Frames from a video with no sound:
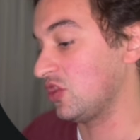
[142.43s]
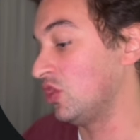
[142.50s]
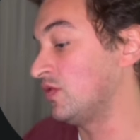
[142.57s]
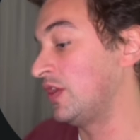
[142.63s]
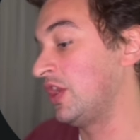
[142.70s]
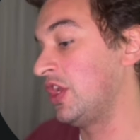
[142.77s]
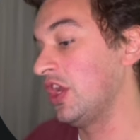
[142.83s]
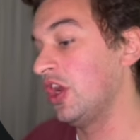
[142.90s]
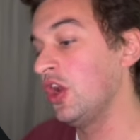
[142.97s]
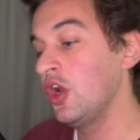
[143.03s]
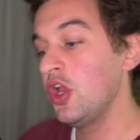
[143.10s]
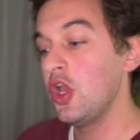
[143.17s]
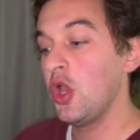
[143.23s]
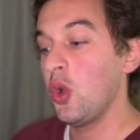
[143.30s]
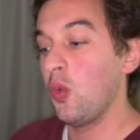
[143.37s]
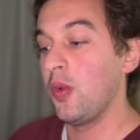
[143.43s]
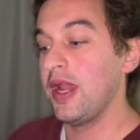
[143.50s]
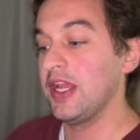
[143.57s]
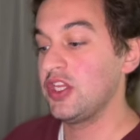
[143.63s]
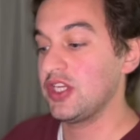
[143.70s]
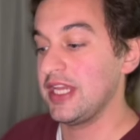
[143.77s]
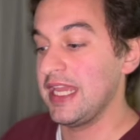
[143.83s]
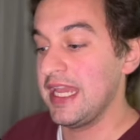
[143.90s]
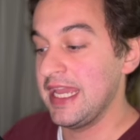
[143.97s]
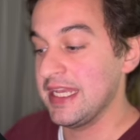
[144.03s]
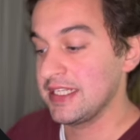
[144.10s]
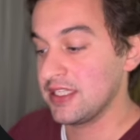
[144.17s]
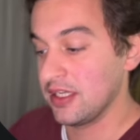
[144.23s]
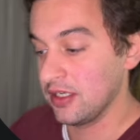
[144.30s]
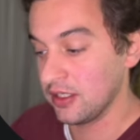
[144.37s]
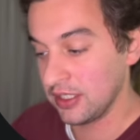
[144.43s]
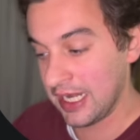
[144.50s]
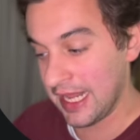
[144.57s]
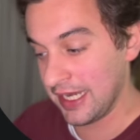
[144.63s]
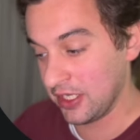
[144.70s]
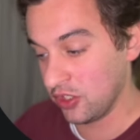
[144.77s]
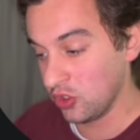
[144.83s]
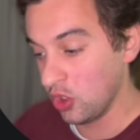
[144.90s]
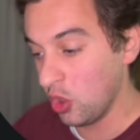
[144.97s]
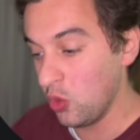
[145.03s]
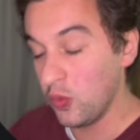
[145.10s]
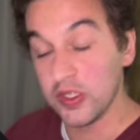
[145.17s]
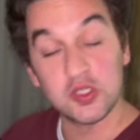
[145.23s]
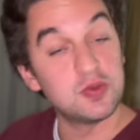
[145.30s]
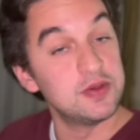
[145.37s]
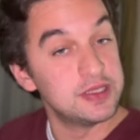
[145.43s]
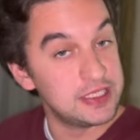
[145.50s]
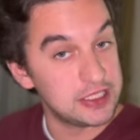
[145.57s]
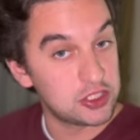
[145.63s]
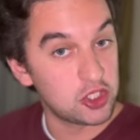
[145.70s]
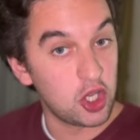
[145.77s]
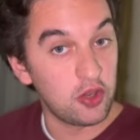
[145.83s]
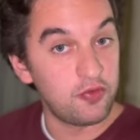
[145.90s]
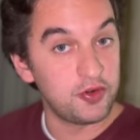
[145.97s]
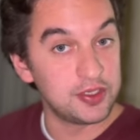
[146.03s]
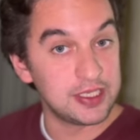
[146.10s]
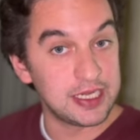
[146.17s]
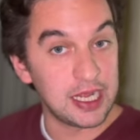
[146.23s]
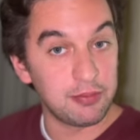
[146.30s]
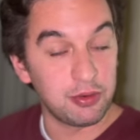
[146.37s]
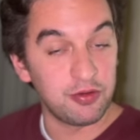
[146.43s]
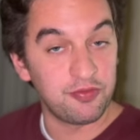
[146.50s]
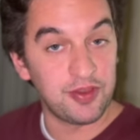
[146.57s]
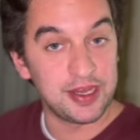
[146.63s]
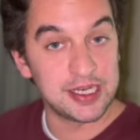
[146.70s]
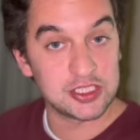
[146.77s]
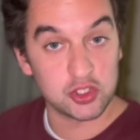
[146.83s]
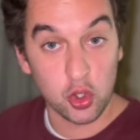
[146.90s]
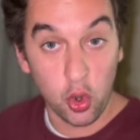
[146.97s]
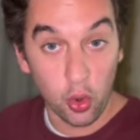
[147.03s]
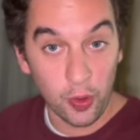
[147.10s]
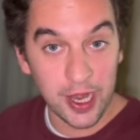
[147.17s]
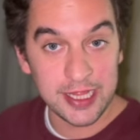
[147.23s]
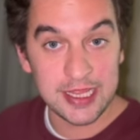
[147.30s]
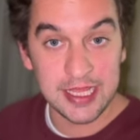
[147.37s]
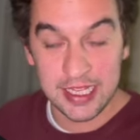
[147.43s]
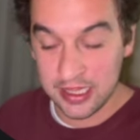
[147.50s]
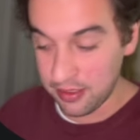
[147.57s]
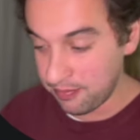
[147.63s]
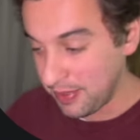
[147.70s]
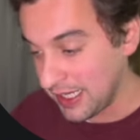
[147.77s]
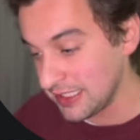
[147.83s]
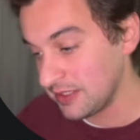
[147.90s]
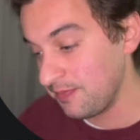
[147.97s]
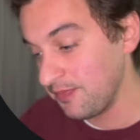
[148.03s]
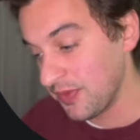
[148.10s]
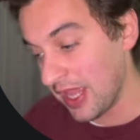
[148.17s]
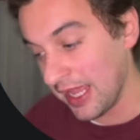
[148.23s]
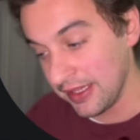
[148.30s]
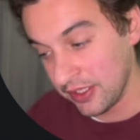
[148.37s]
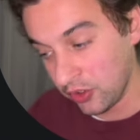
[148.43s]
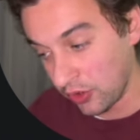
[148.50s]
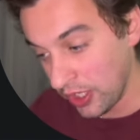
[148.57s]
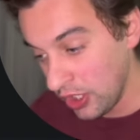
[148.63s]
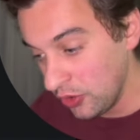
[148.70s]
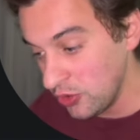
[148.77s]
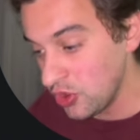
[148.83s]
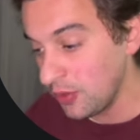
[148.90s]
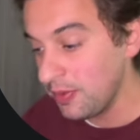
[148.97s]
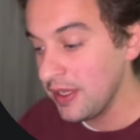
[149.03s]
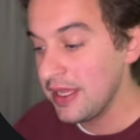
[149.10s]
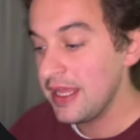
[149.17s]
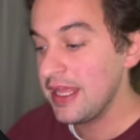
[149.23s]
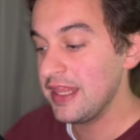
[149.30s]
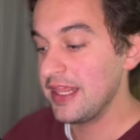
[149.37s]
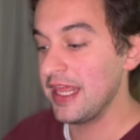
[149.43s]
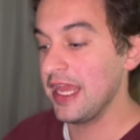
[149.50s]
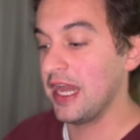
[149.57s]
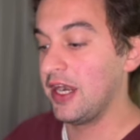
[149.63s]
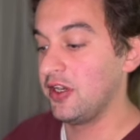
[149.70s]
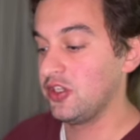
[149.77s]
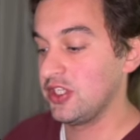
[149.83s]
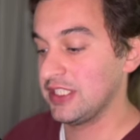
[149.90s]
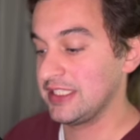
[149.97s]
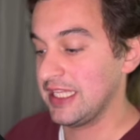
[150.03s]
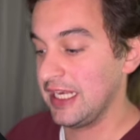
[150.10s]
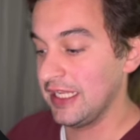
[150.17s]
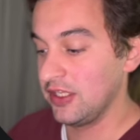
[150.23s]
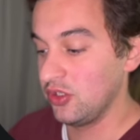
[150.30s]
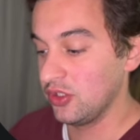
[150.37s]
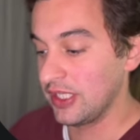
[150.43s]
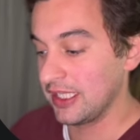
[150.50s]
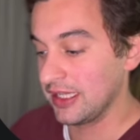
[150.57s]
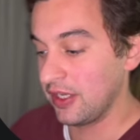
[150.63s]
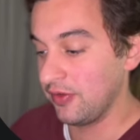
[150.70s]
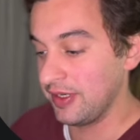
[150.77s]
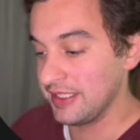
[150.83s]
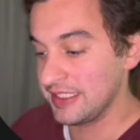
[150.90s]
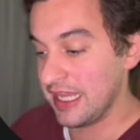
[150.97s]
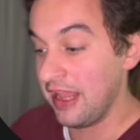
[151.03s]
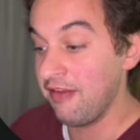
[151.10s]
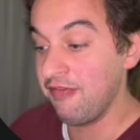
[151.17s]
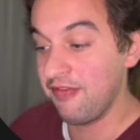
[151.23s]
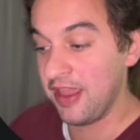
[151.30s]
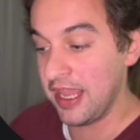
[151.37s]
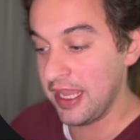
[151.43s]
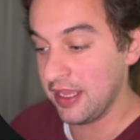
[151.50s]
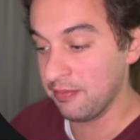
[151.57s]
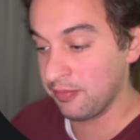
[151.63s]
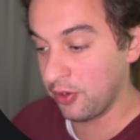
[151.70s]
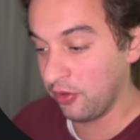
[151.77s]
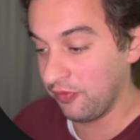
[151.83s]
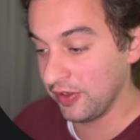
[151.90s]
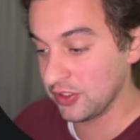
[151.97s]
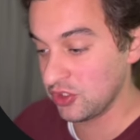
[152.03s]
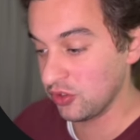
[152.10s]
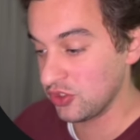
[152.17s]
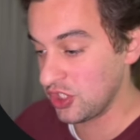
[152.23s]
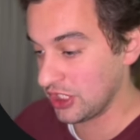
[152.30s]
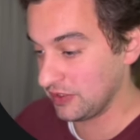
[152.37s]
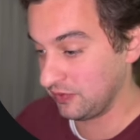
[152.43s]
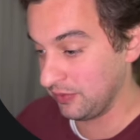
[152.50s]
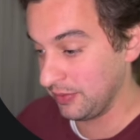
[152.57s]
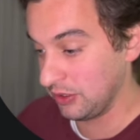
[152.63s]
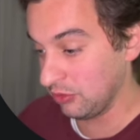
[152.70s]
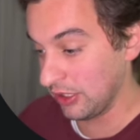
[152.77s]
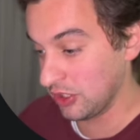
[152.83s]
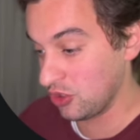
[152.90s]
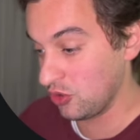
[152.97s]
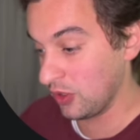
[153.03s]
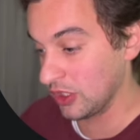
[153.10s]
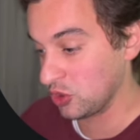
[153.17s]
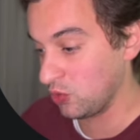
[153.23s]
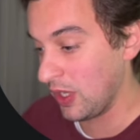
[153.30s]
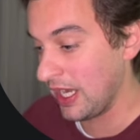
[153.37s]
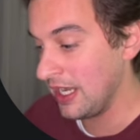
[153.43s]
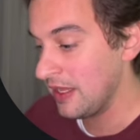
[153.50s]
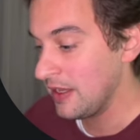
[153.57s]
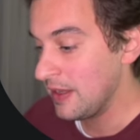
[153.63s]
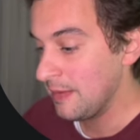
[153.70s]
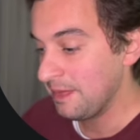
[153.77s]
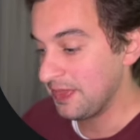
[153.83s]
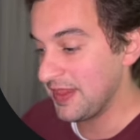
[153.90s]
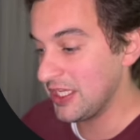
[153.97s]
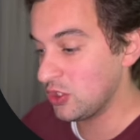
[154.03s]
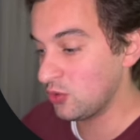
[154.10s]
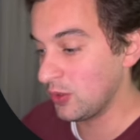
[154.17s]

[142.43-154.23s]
over here, which is letting you know, which we did cover the Nabol Finance already in the past and their airdrop. They are just telling you that there is a fake profile. So just for me to let you know as well, this